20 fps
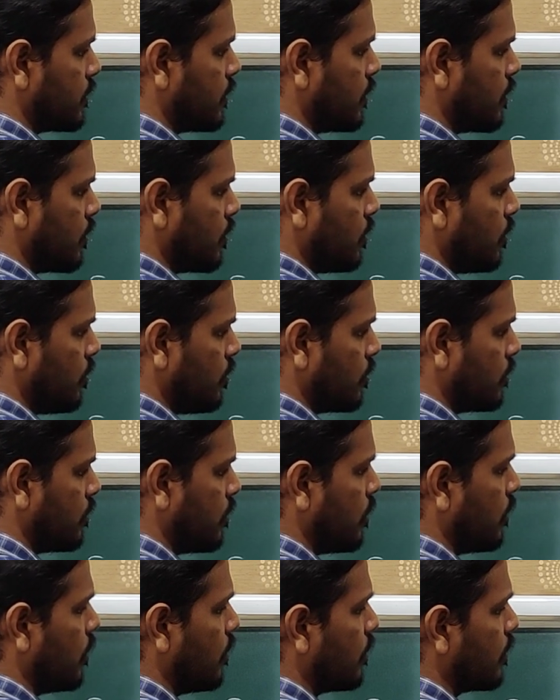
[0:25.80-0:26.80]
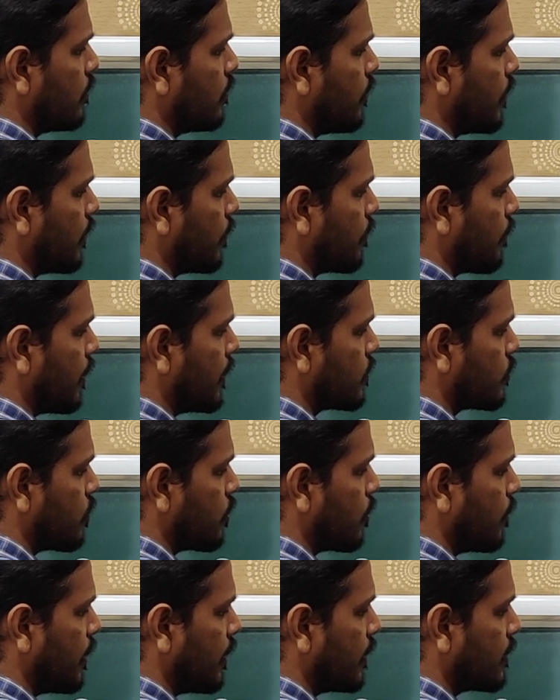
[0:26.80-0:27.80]
0, or in fact
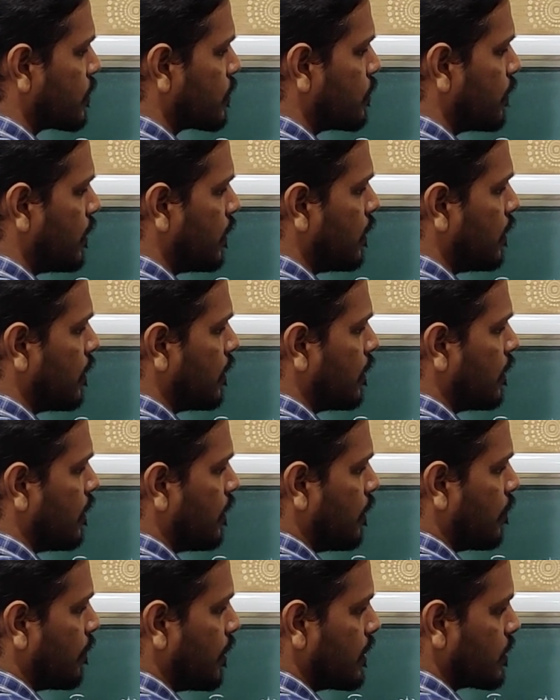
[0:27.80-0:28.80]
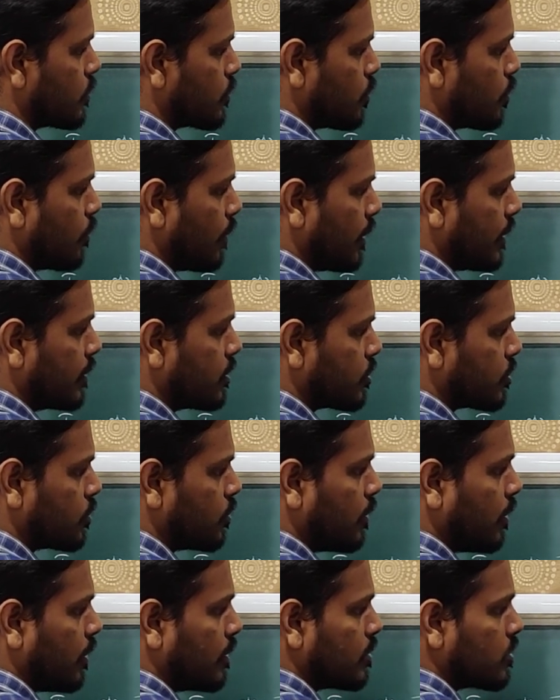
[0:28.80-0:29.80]
plus or minus 1, plus or minus
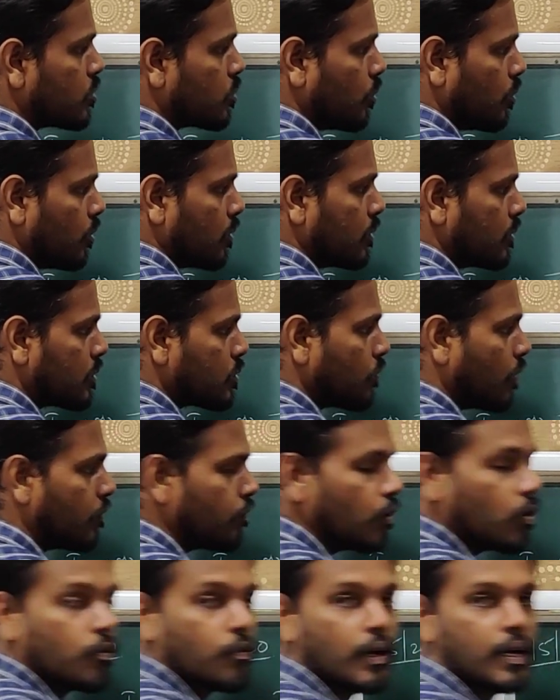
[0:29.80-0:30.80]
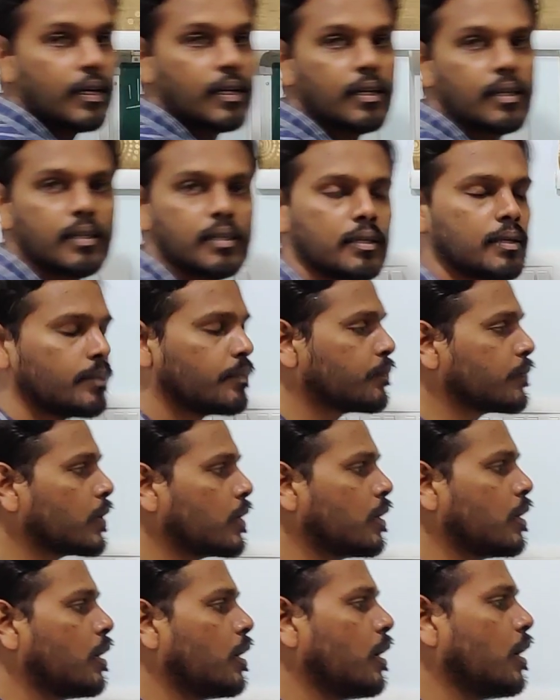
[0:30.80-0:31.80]
2, and so on. This is one way of writing it.
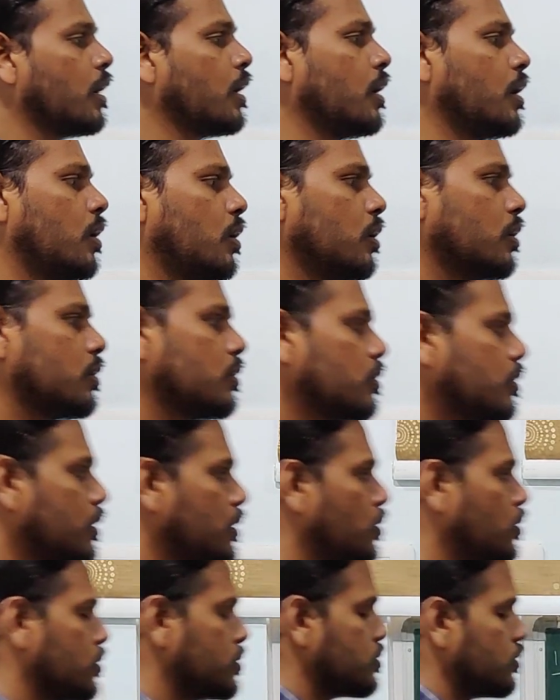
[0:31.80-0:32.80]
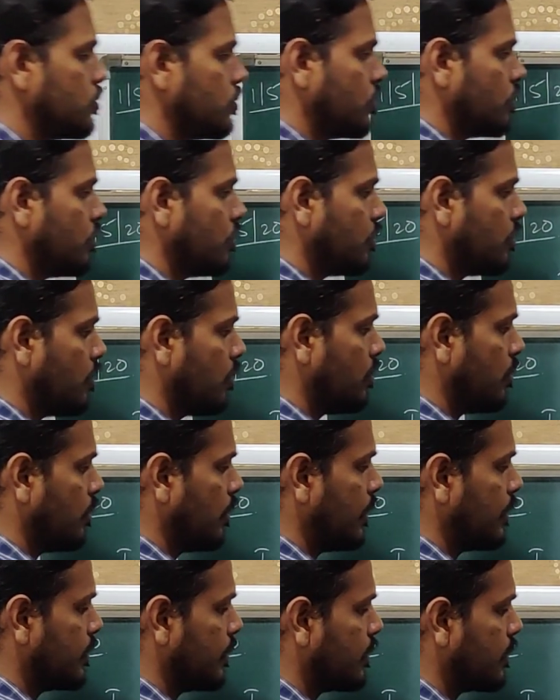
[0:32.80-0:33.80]
Or you can also
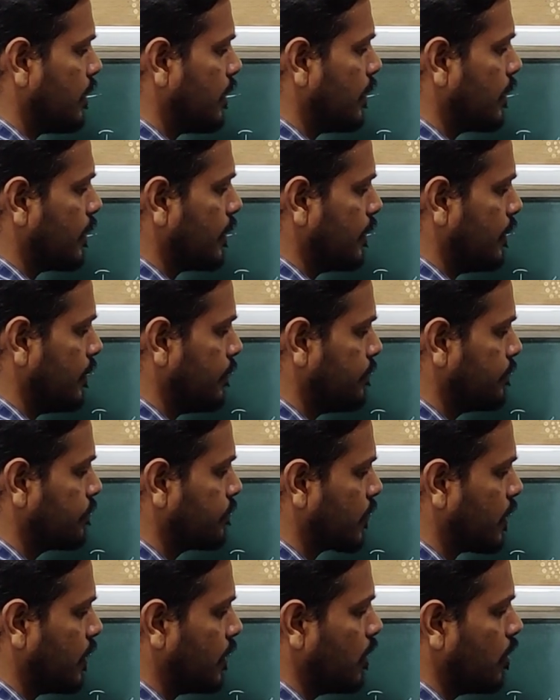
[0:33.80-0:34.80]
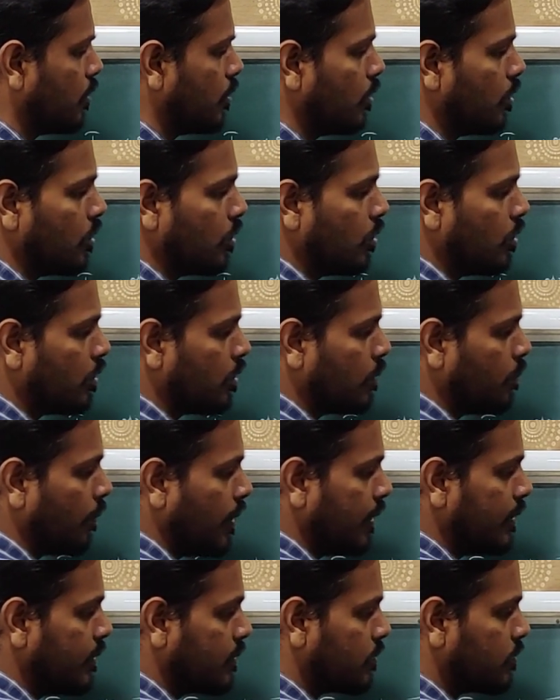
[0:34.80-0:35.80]
write it like dot dot dot
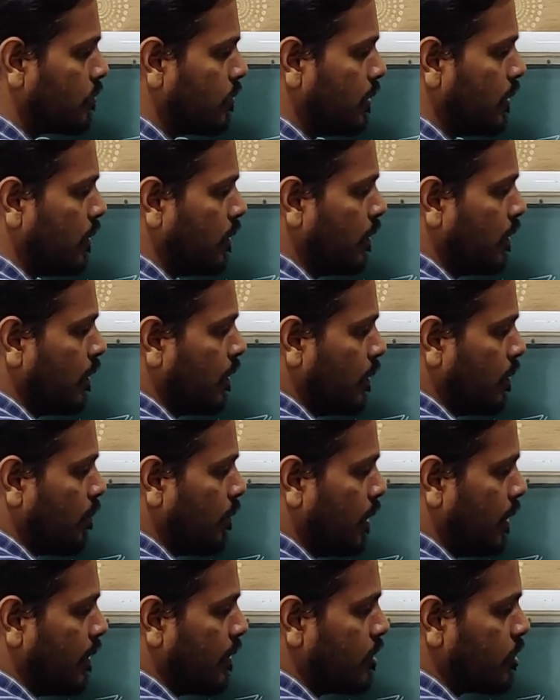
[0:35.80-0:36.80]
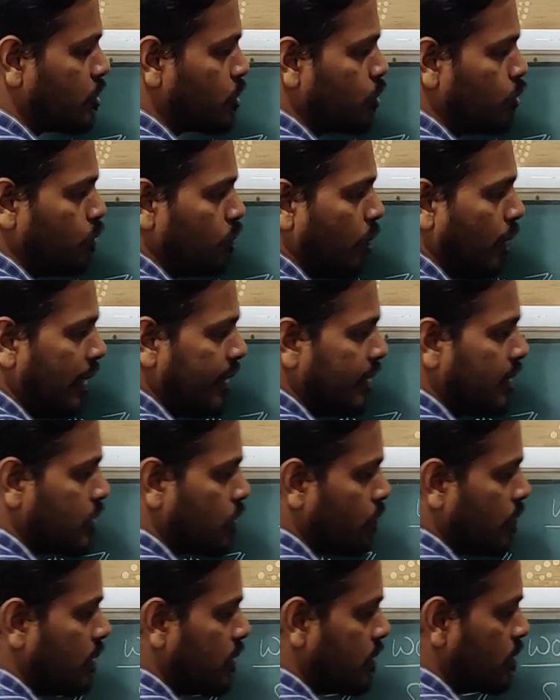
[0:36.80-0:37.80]
minus 3, minus 2,
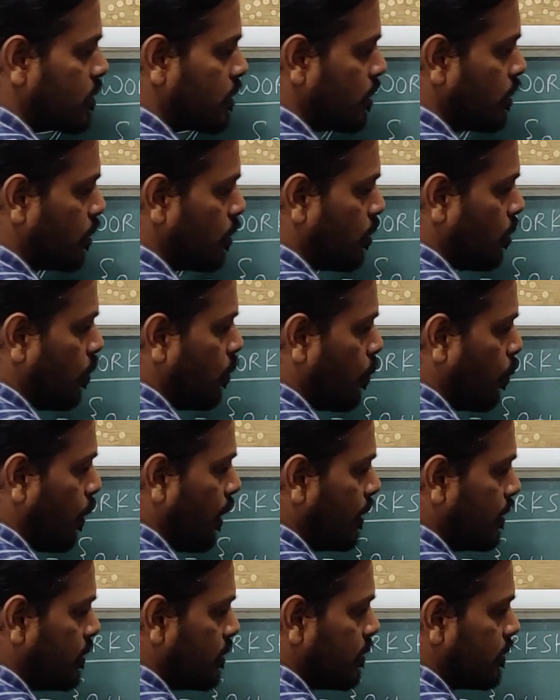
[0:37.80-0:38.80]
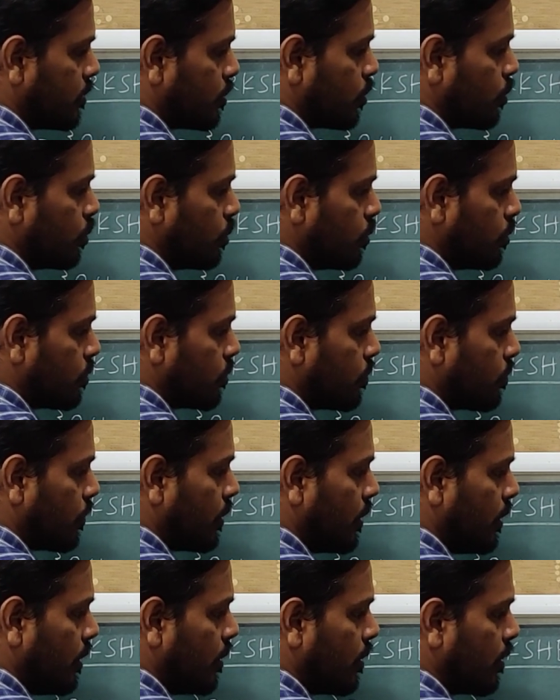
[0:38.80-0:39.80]
minus 1, 0, 1, 2,
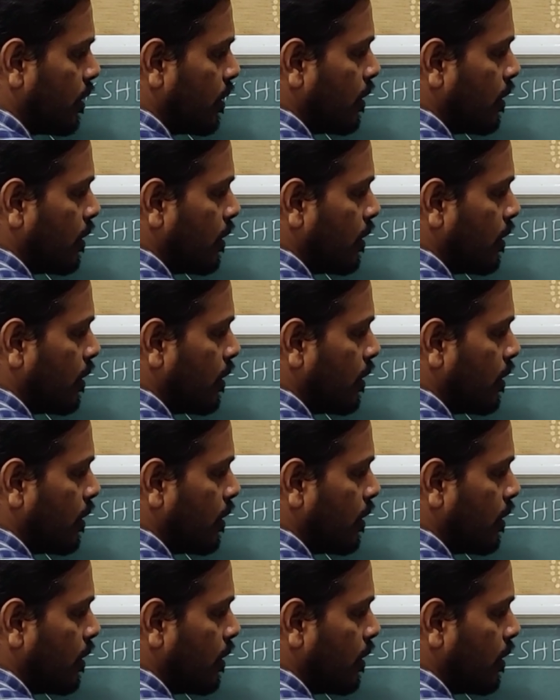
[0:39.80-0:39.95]
3,